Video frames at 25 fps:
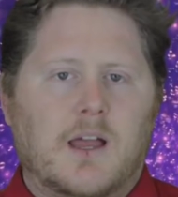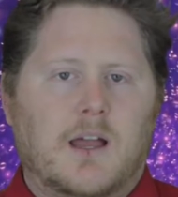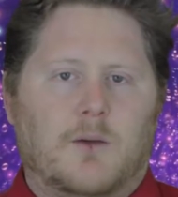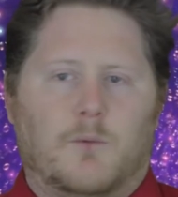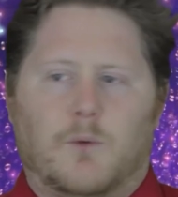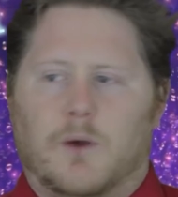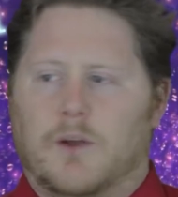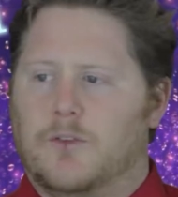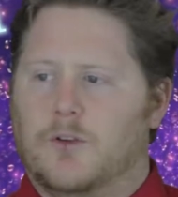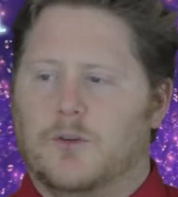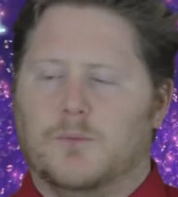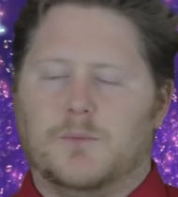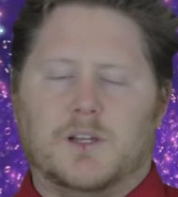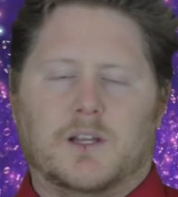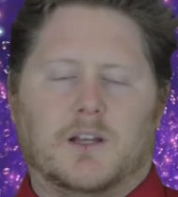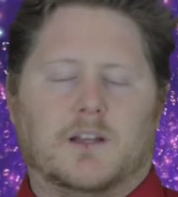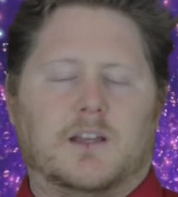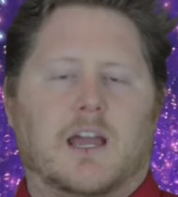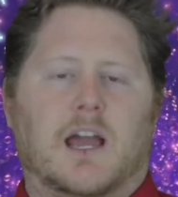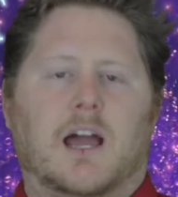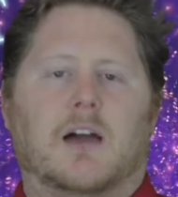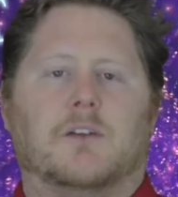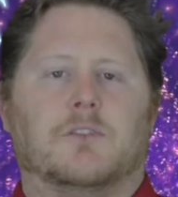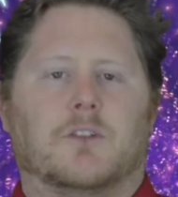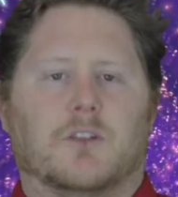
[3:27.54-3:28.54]
Whether it be a
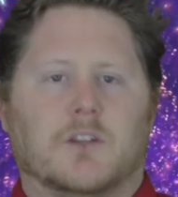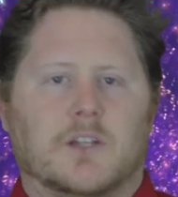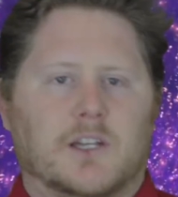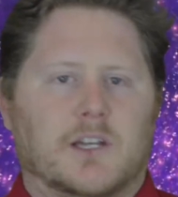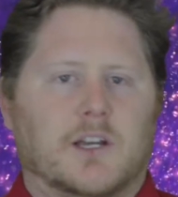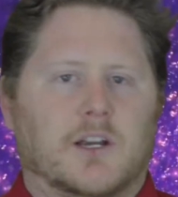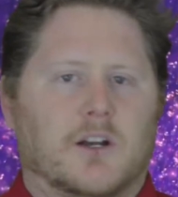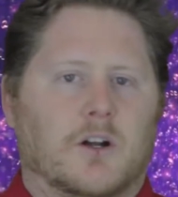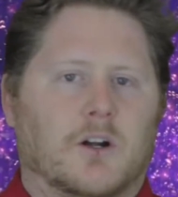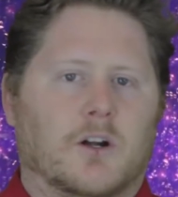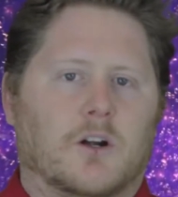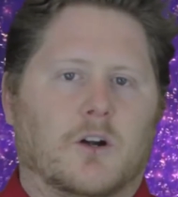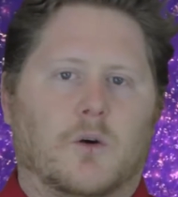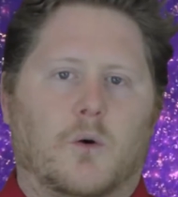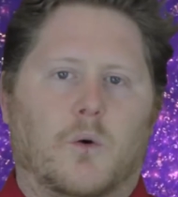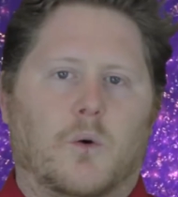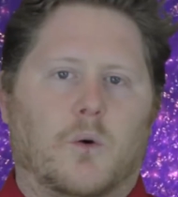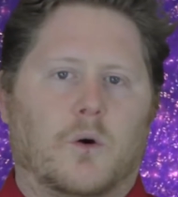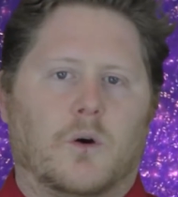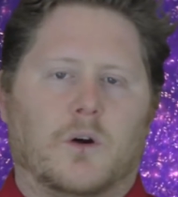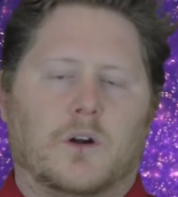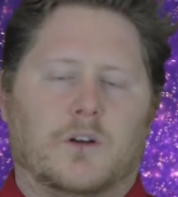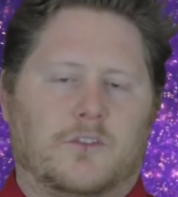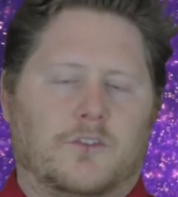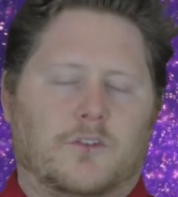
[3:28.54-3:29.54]
cavalier
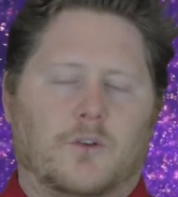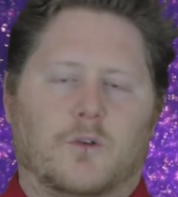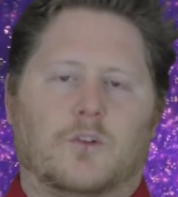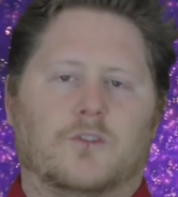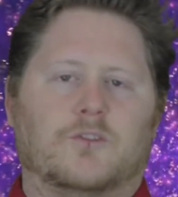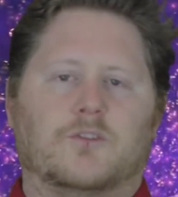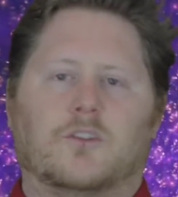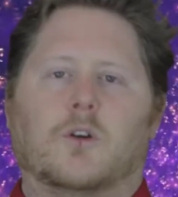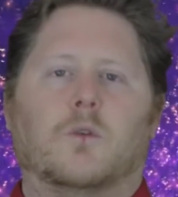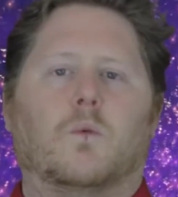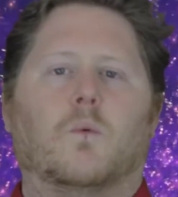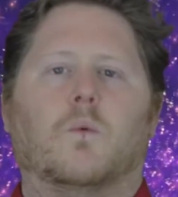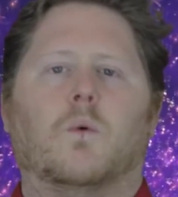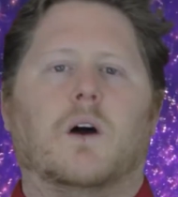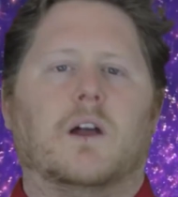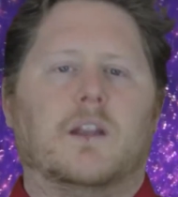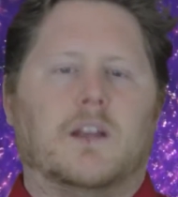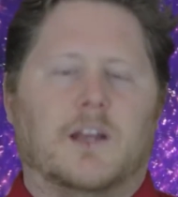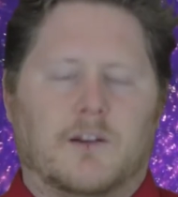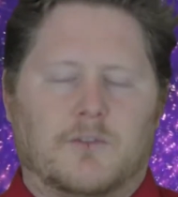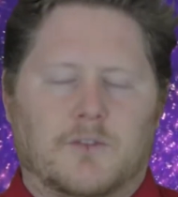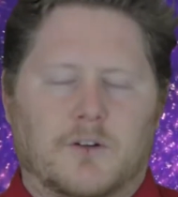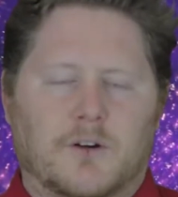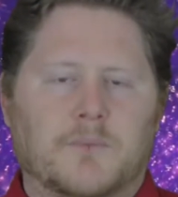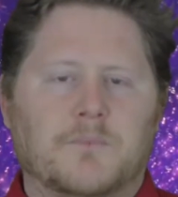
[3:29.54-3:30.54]
or a soldier,
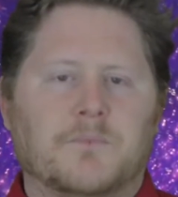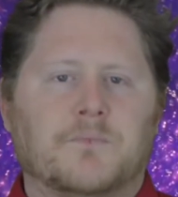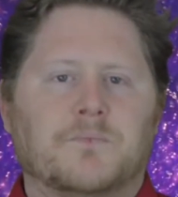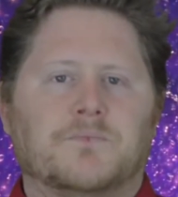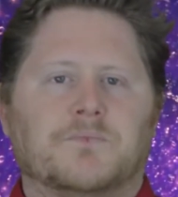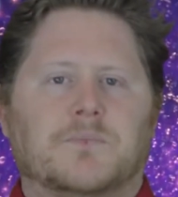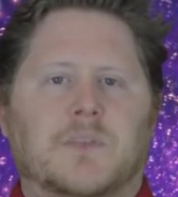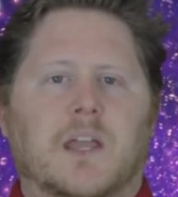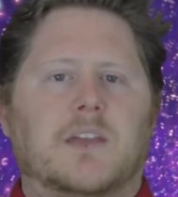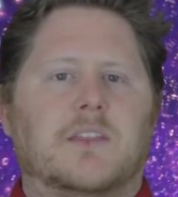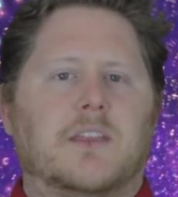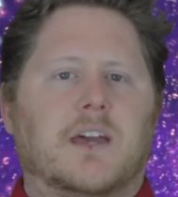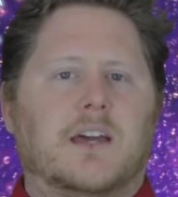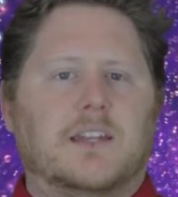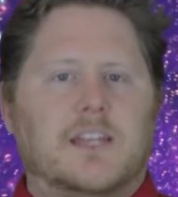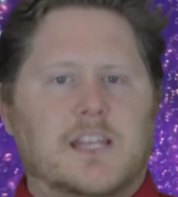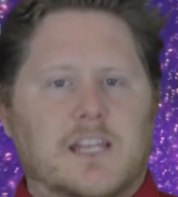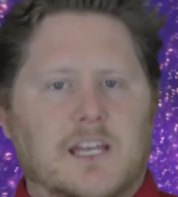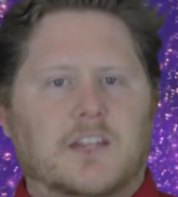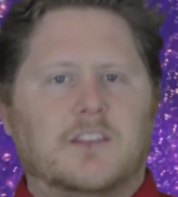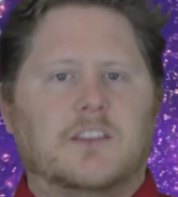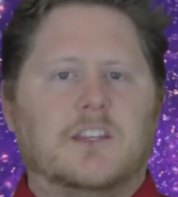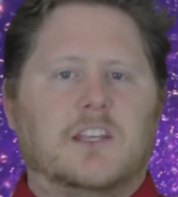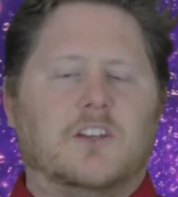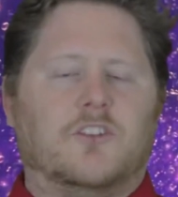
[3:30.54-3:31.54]
whatever. And then
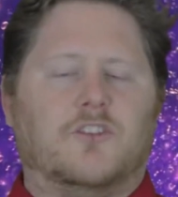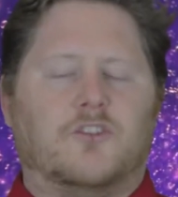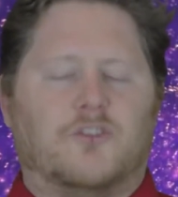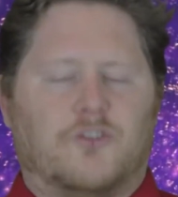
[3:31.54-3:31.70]
in these